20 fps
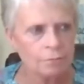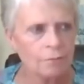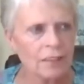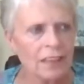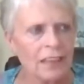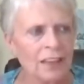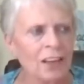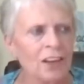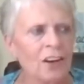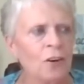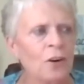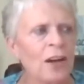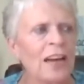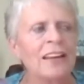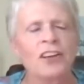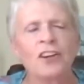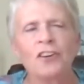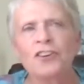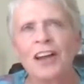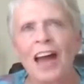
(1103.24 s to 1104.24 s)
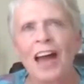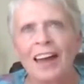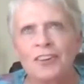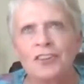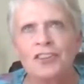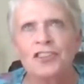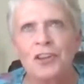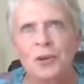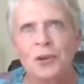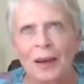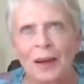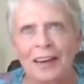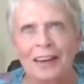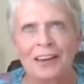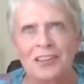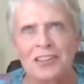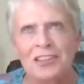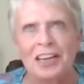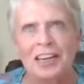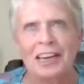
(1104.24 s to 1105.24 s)
and you're not doing
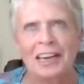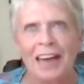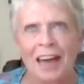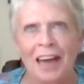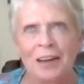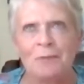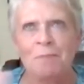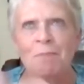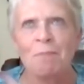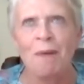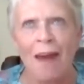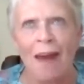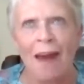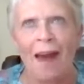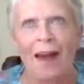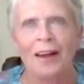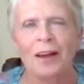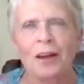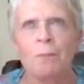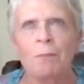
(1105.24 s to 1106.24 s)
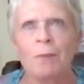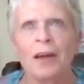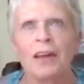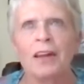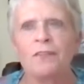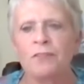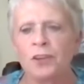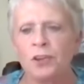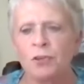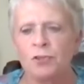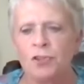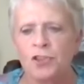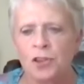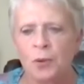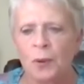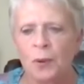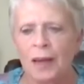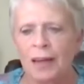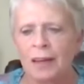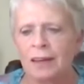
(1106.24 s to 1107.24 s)
it to get back. But if you
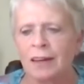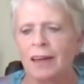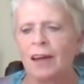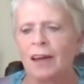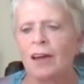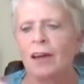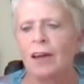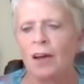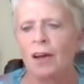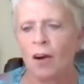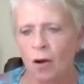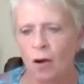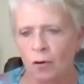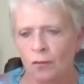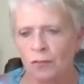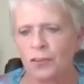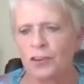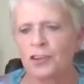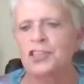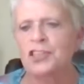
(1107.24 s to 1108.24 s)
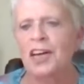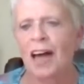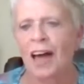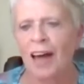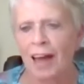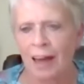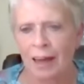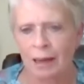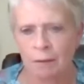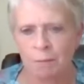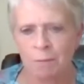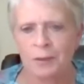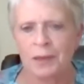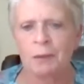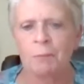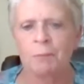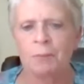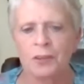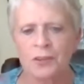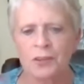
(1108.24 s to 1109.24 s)
do it over time,
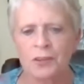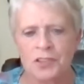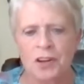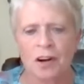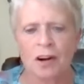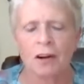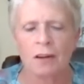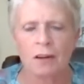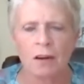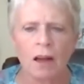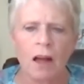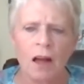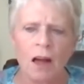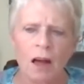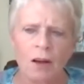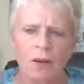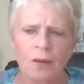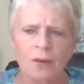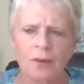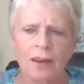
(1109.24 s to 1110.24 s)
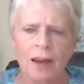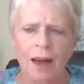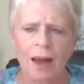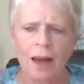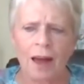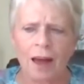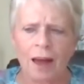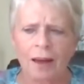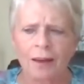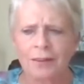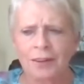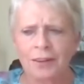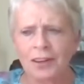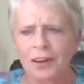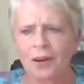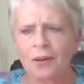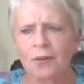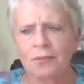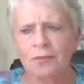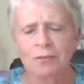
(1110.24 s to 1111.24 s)
people start, oh yeah,
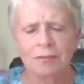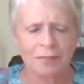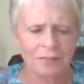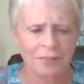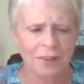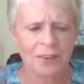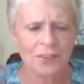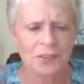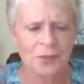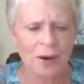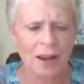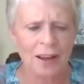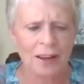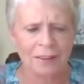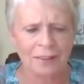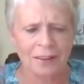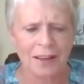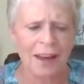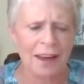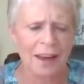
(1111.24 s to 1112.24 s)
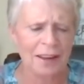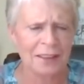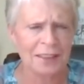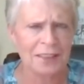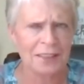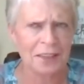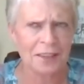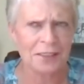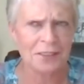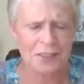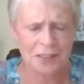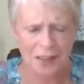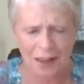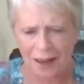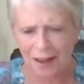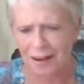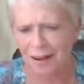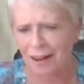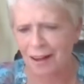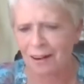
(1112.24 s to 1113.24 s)
that's right, Callie does
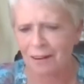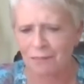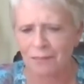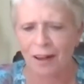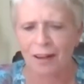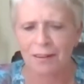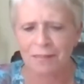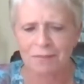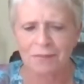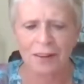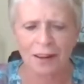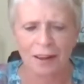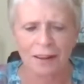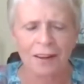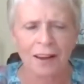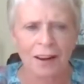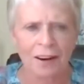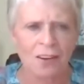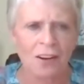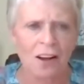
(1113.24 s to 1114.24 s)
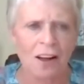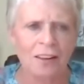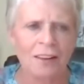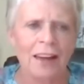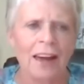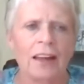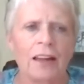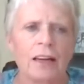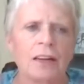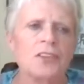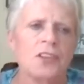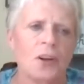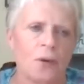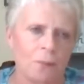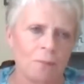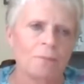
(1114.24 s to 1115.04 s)
that. I gotta call Callie. So